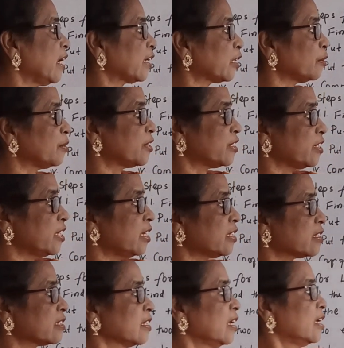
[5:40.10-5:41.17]
atom is,
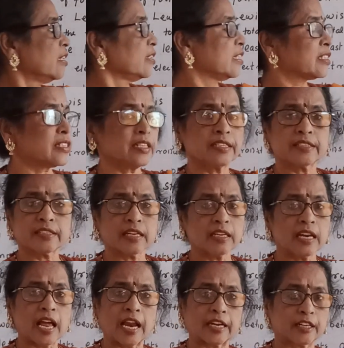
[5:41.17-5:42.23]
yes, the
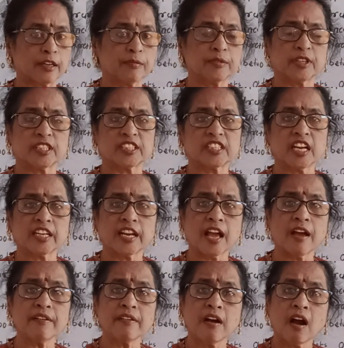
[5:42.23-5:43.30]
central atom does not
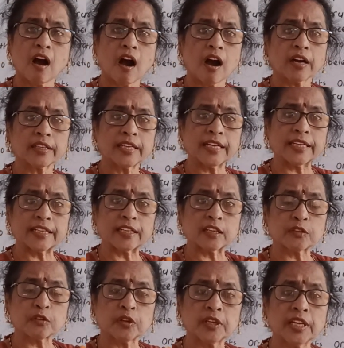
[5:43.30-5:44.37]
have octet, it
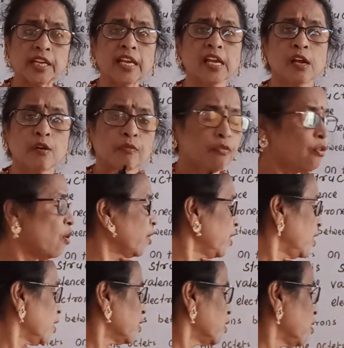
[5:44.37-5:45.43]
has only 4
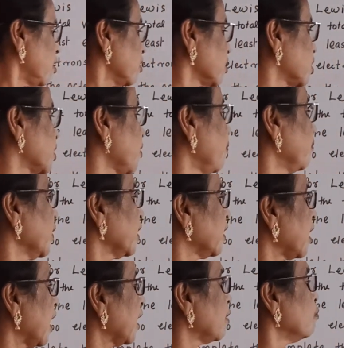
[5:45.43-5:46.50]
electrons.
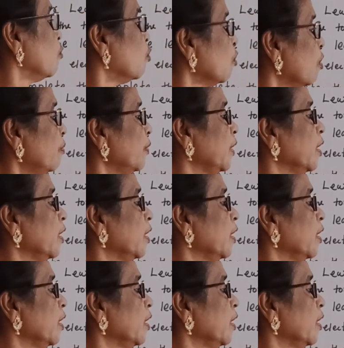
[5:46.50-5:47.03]
Then move